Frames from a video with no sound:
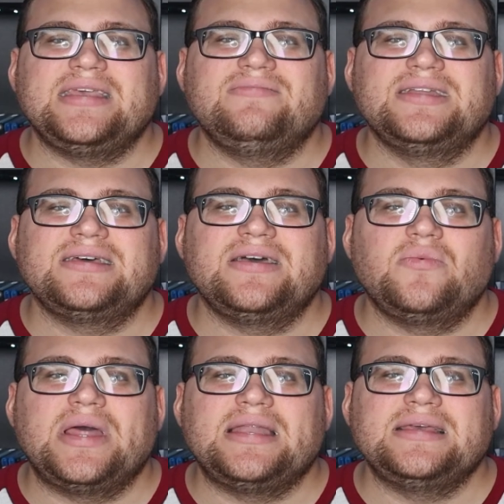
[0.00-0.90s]
even
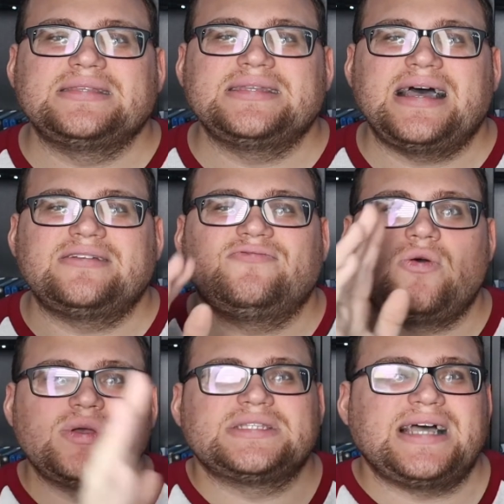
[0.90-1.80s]
when it's not
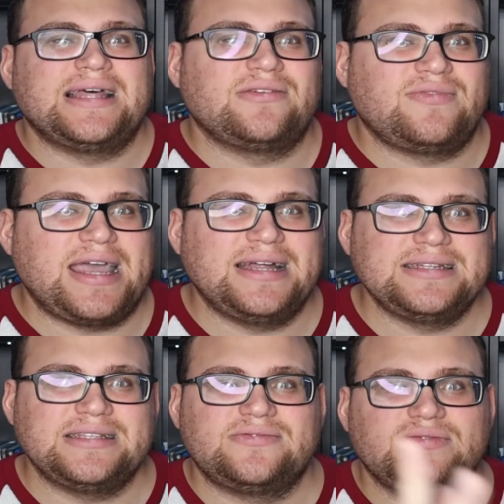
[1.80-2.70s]
focused on the rat,
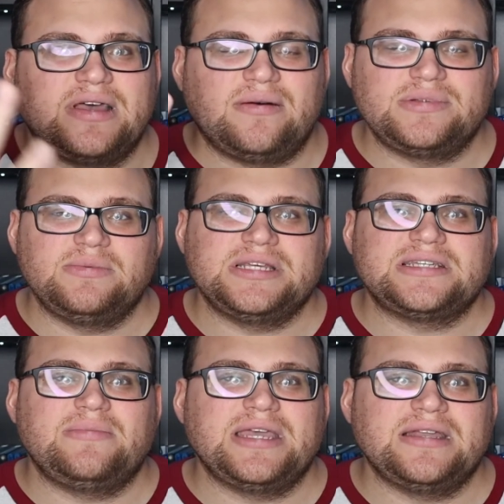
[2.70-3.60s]
it's Timothée
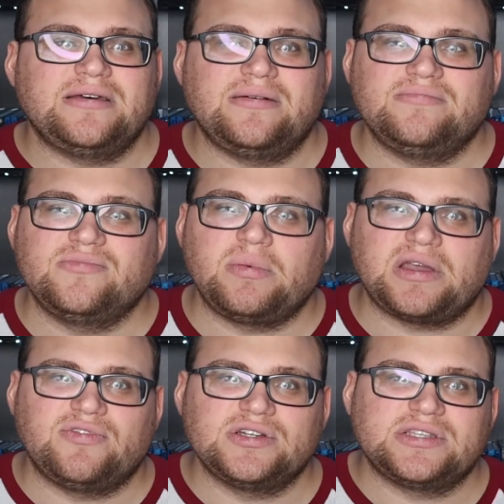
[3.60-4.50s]
Chalamet and
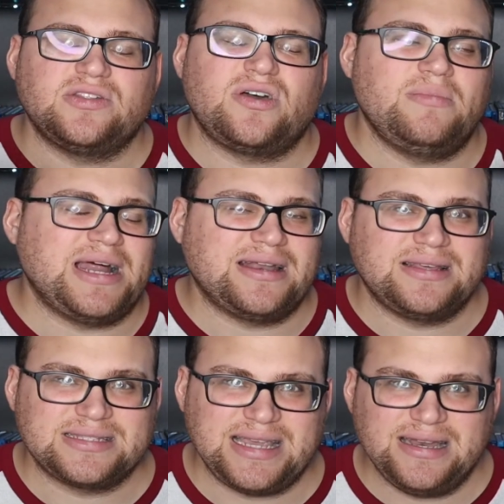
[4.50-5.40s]
Rebecca Ferguson, they're coming out of
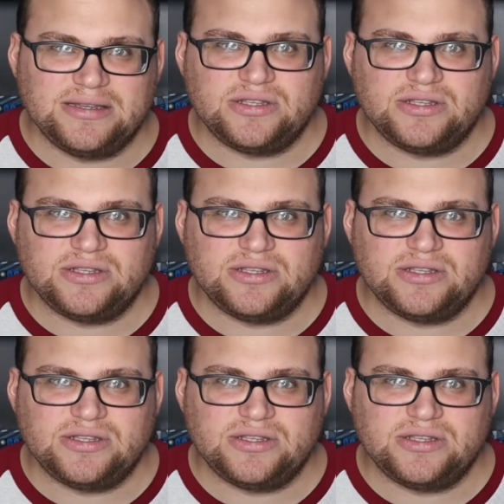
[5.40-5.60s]
the sand